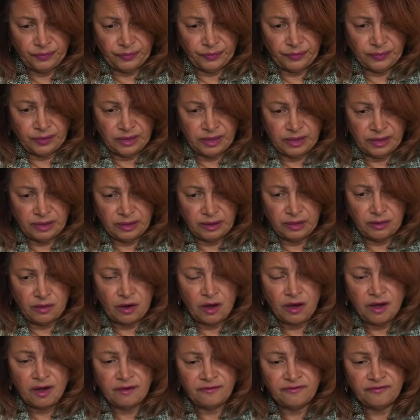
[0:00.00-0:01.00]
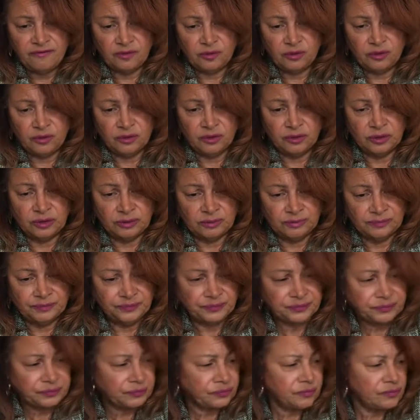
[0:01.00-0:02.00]
get it off, or
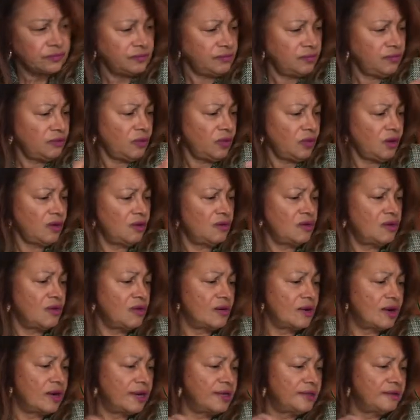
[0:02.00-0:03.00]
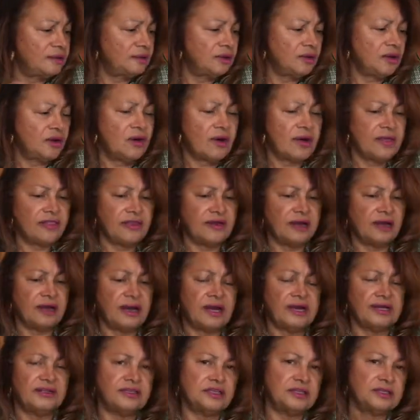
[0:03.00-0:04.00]
I don't know. I think
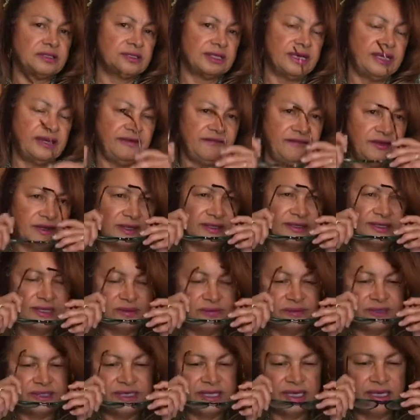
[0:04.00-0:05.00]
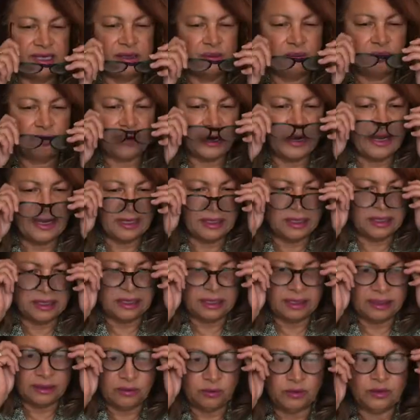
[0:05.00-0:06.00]
I'd just leave it because I'd be scared of breaking
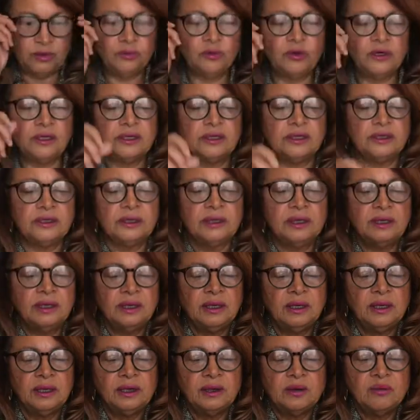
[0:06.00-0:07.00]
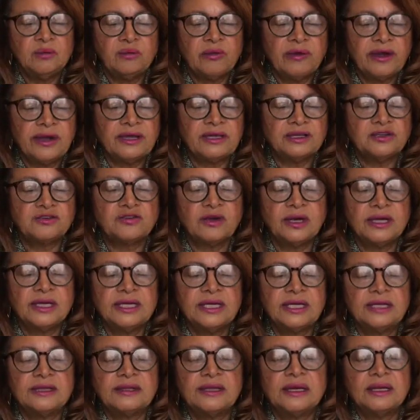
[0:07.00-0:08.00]
it. I wouldn't want to break it trying to
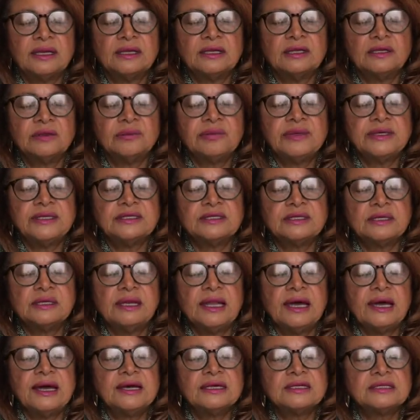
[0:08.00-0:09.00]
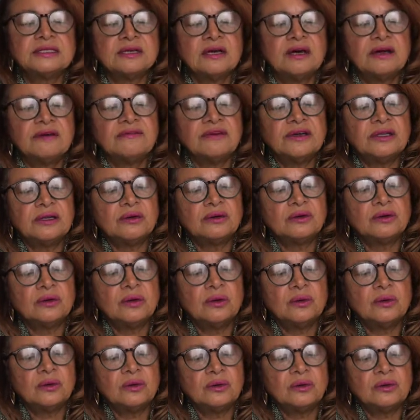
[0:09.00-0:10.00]
get that little piece of glass off. I don't
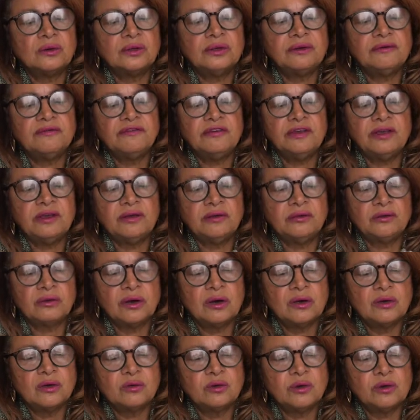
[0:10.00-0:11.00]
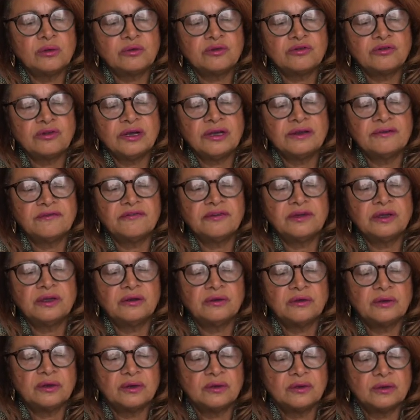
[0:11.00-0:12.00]
know. Couldn't figure out. We were trying to
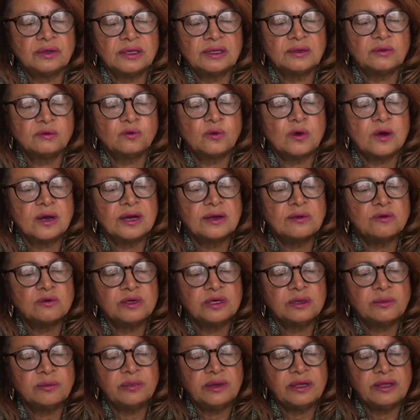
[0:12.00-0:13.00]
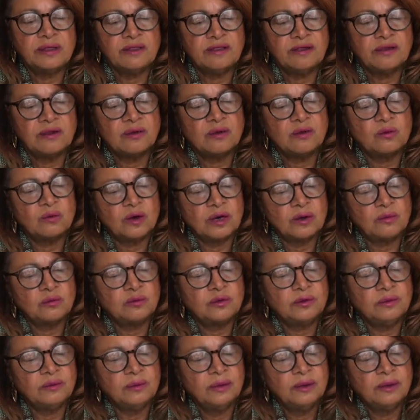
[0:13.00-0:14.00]
figure out, like, why would it be there? What
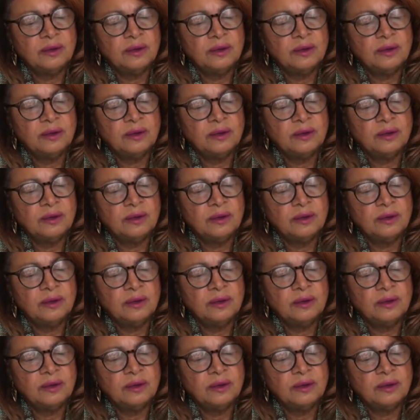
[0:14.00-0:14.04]
would